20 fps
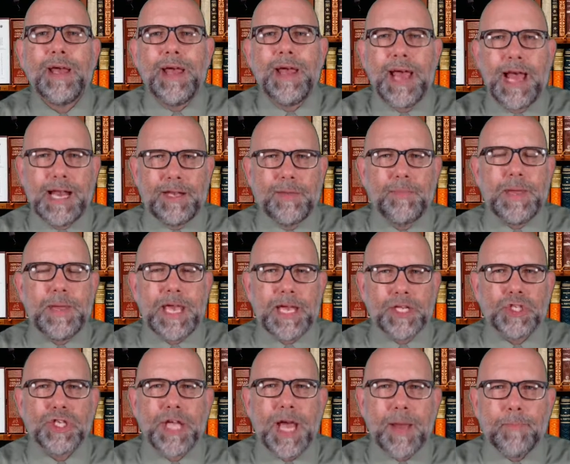And to be a
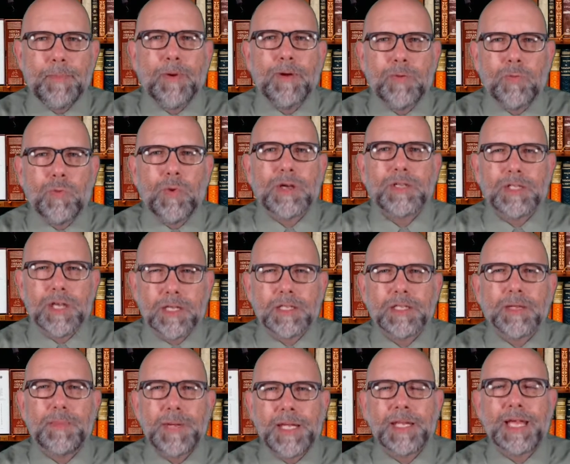shepherd was
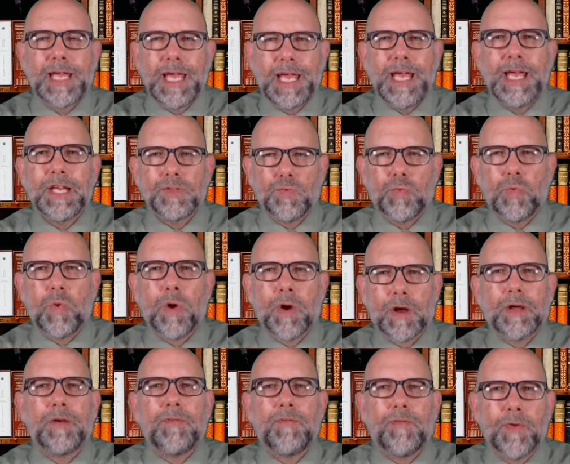ultimately his
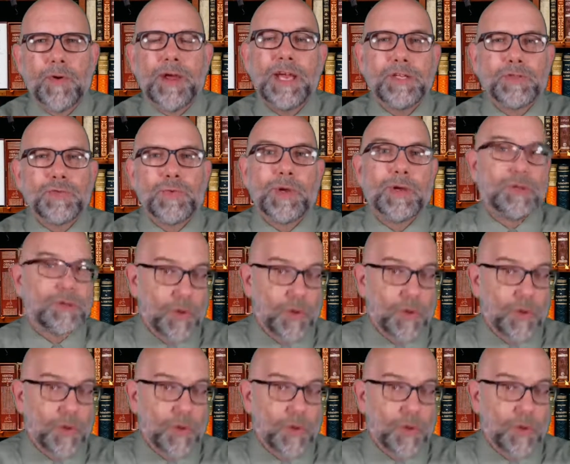work for Israel.